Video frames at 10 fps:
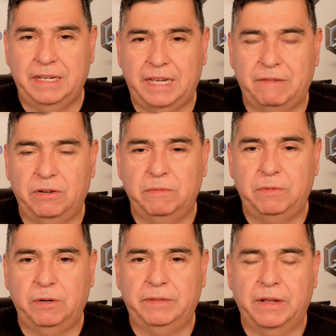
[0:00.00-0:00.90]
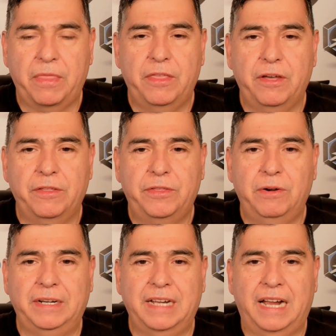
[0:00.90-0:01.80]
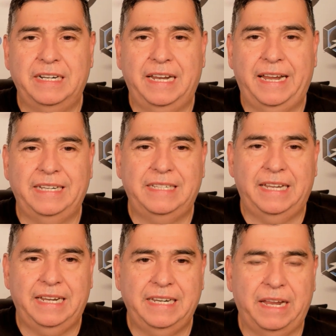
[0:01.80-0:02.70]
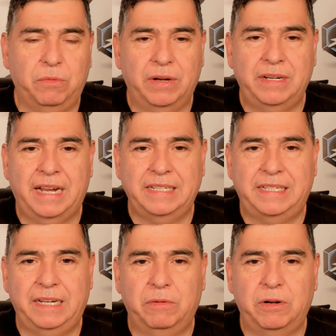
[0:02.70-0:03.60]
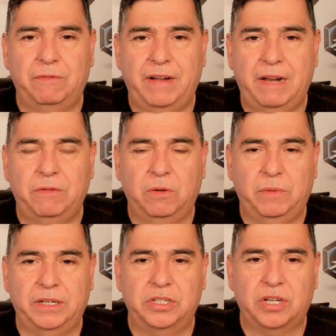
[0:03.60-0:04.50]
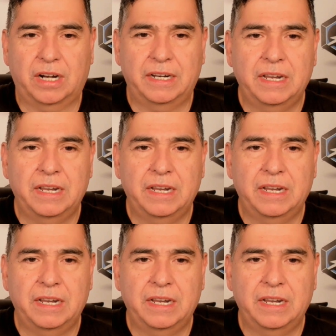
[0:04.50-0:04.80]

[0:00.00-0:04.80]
Denver improved at 39 and 18, a 119-105 road win in Charlotte.